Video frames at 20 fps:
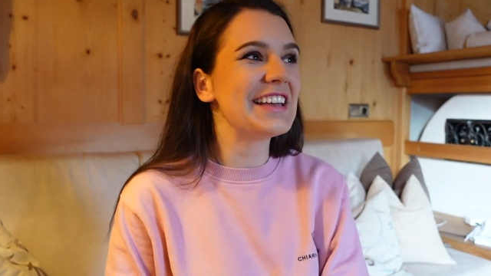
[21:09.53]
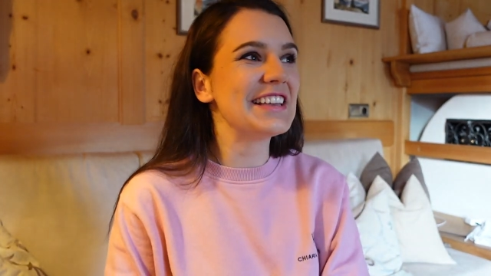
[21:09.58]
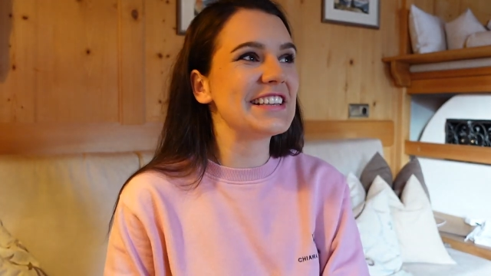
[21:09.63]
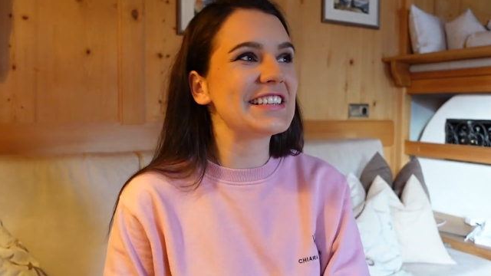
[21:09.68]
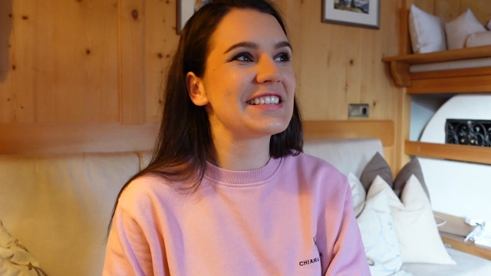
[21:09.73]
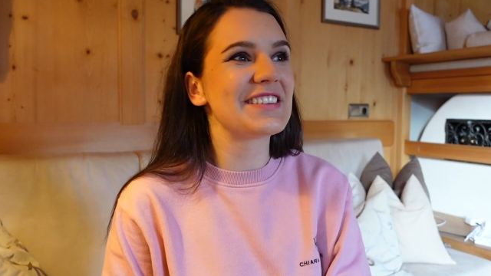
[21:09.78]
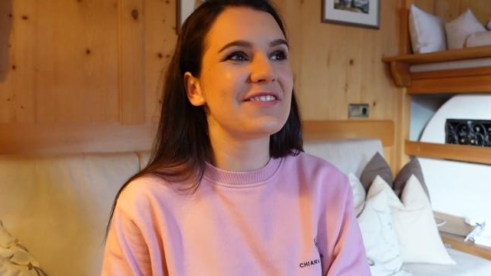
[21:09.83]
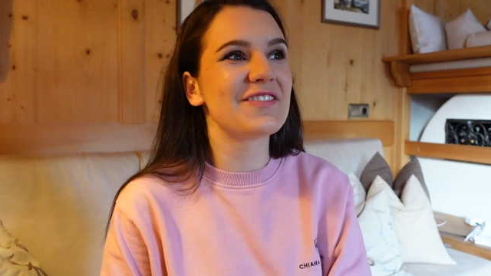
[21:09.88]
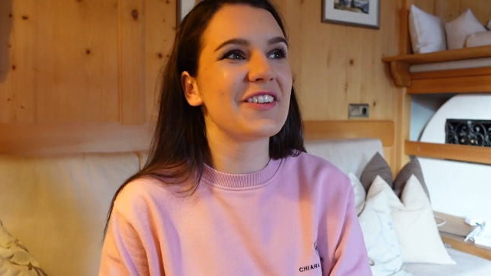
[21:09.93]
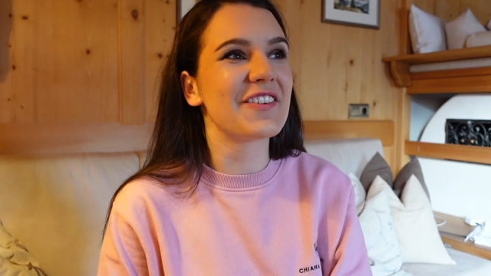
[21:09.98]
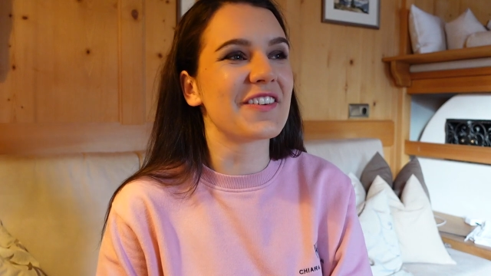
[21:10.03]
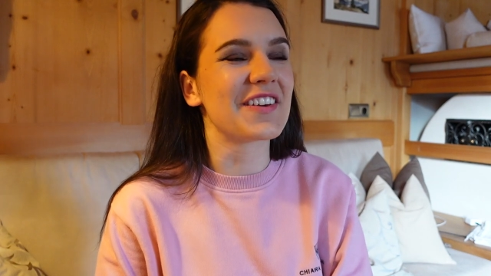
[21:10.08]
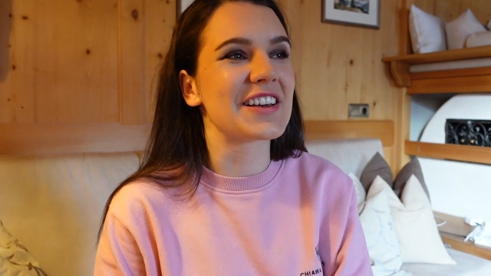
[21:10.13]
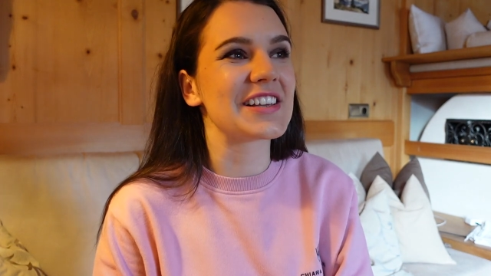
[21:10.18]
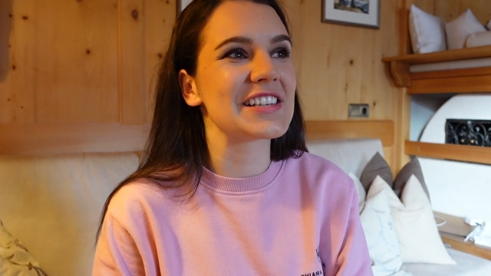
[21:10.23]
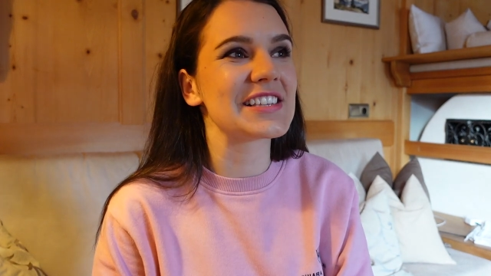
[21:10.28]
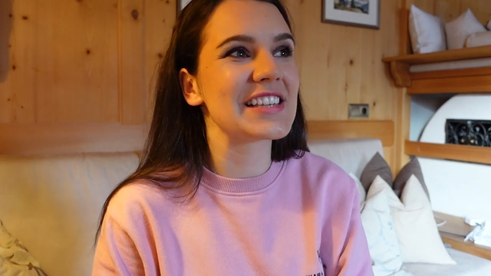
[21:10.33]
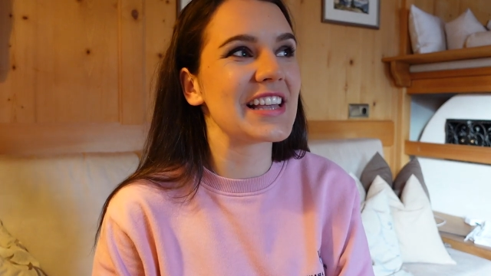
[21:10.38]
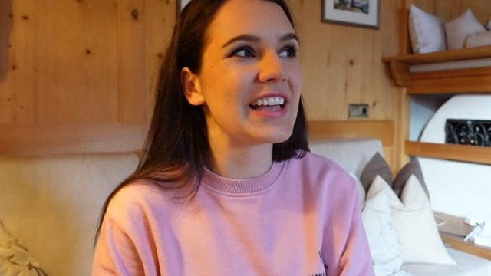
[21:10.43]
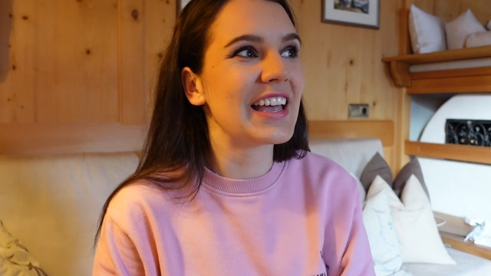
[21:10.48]
simply
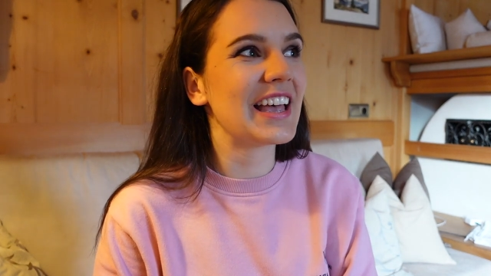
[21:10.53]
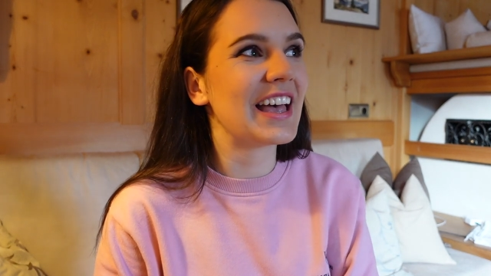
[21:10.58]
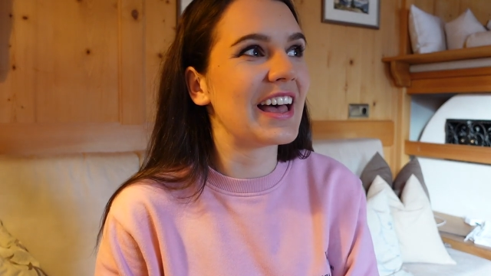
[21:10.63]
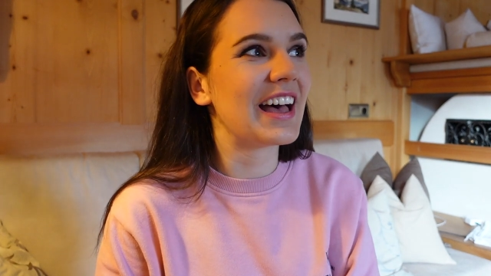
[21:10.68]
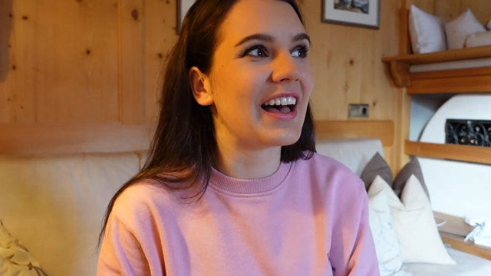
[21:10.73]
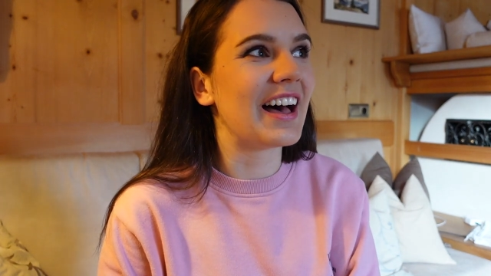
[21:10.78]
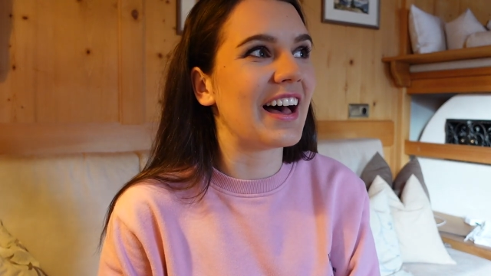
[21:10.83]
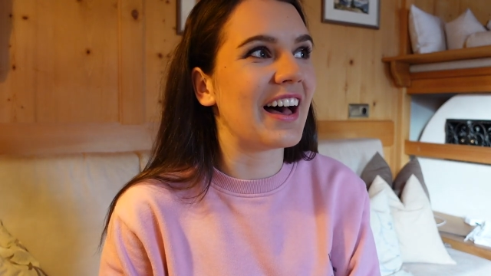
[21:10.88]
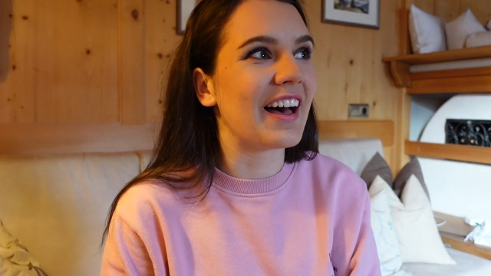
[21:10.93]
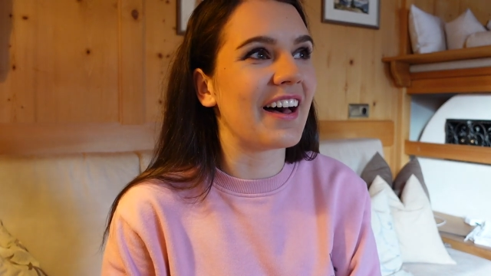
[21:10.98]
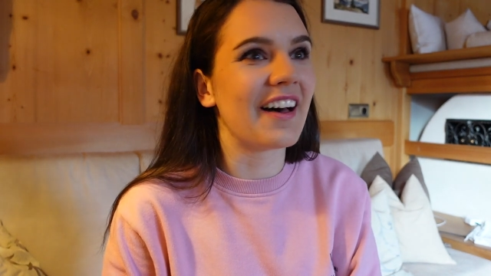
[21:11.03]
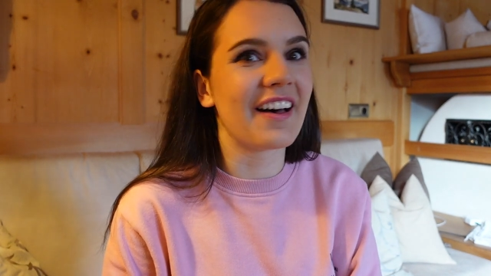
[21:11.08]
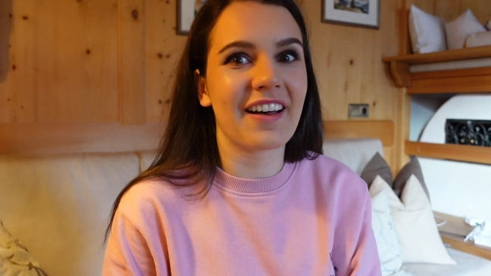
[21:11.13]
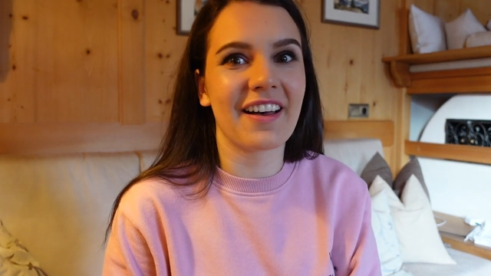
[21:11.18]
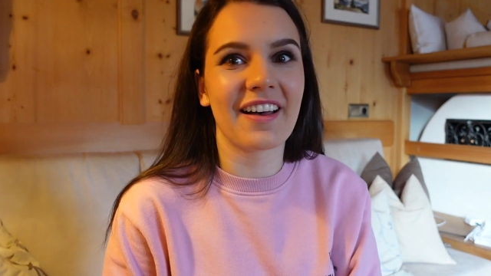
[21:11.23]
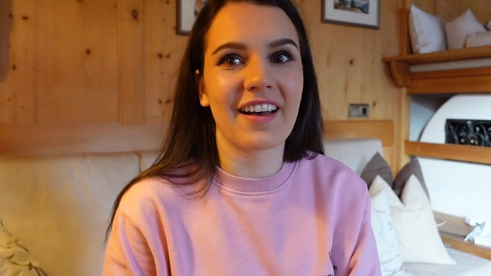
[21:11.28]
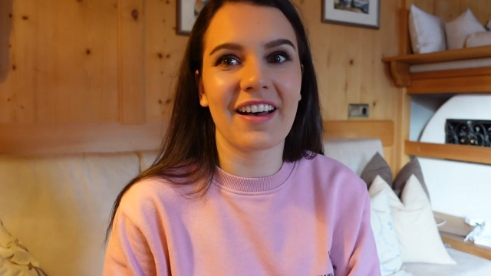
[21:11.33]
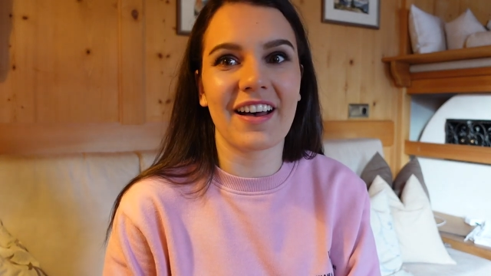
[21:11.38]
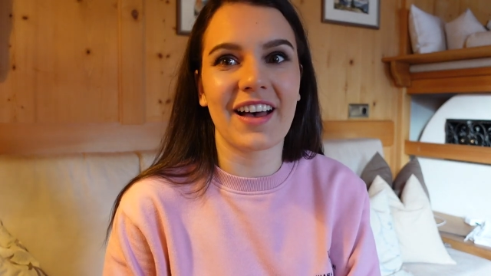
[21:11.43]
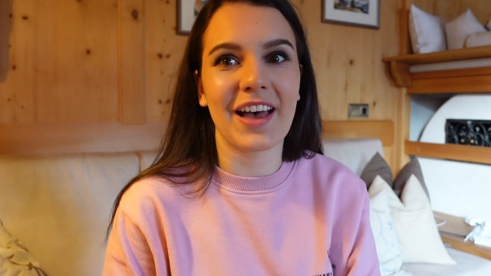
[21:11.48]
because
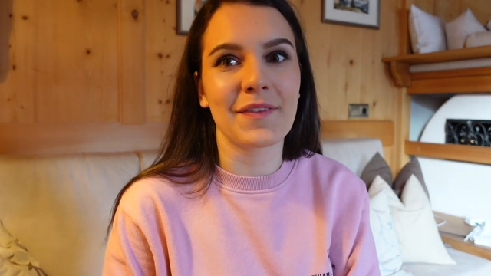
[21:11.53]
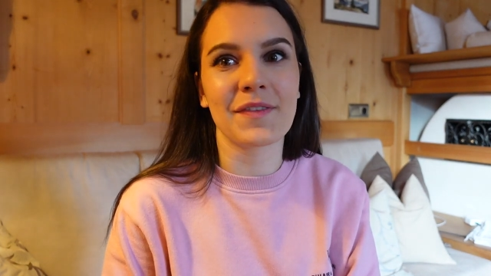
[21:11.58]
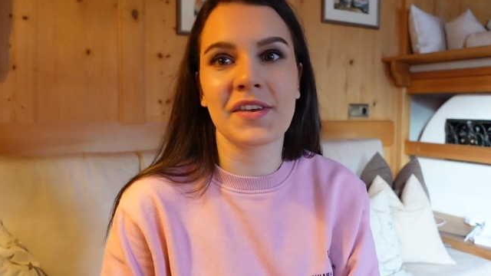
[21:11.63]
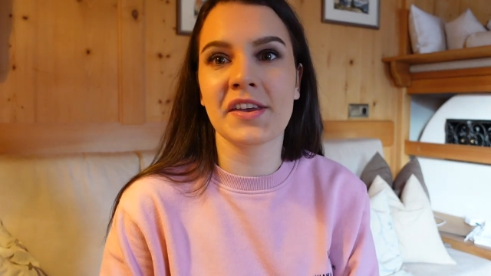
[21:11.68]
I'm